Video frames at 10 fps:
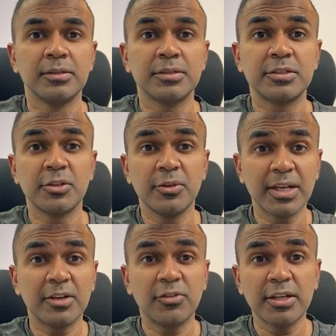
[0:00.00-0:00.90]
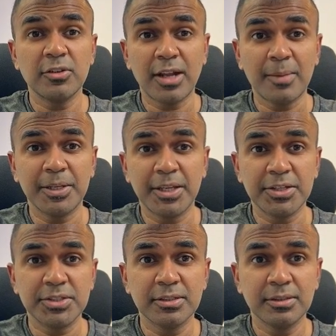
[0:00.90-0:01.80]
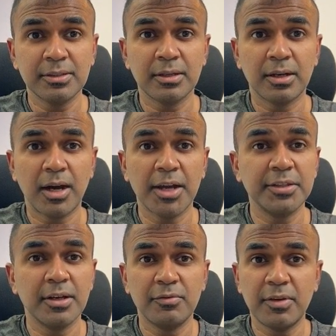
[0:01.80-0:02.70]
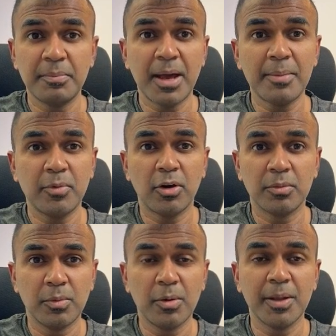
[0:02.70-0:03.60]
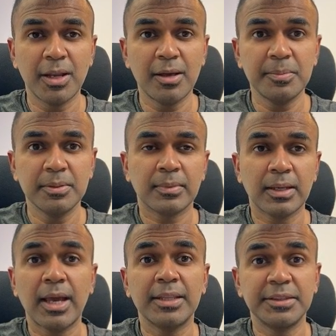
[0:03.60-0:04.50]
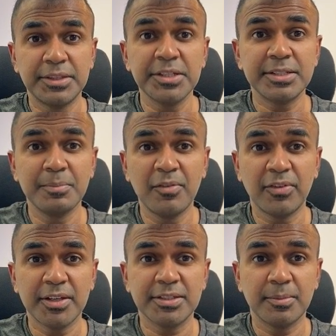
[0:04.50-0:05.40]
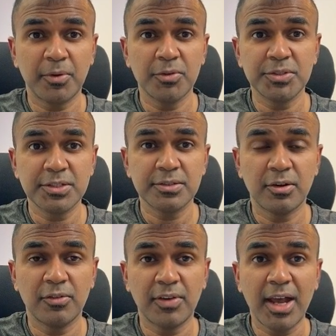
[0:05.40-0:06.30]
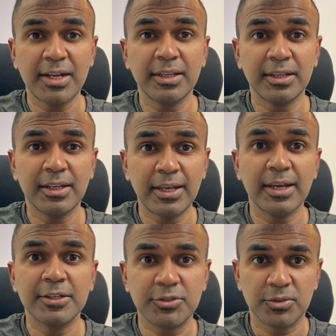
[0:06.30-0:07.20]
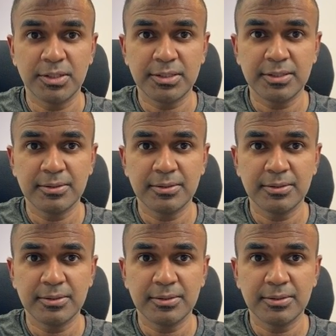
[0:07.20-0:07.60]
So you can create your application, either web app or mobile app, and this simplifies the process of adding AI to it.